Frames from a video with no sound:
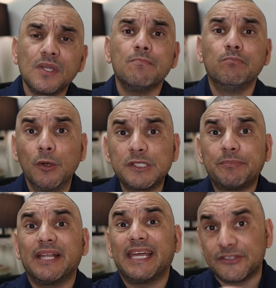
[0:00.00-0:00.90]

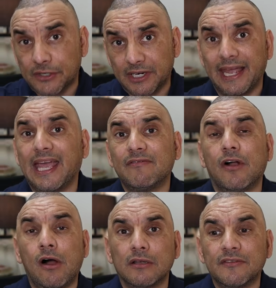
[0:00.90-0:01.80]
most plans are going to have
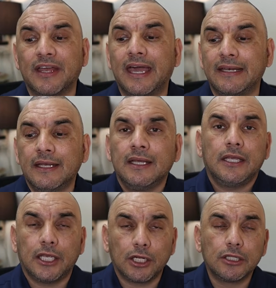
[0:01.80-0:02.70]
all of that
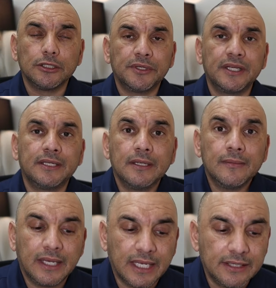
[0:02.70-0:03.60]
included
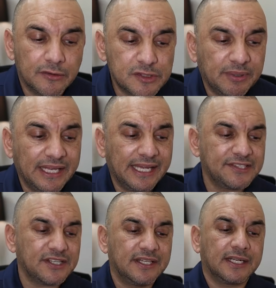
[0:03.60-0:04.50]
in those
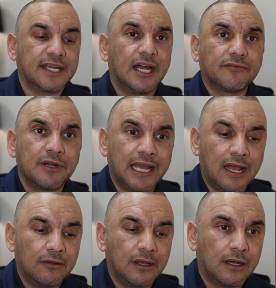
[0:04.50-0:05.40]
plans, and then covered
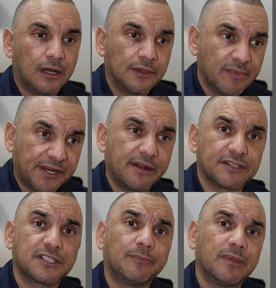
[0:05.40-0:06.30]
out on the
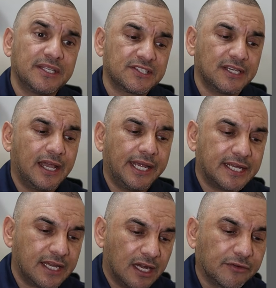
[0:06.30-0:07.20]
Medicare supplement side,
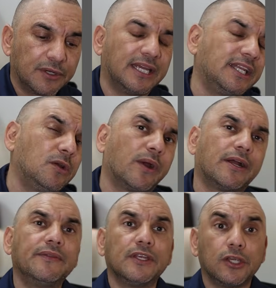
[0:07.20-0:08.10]
covered
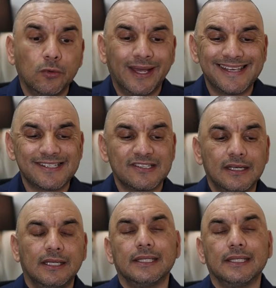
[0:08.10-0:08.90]
anywhere in the U.S.,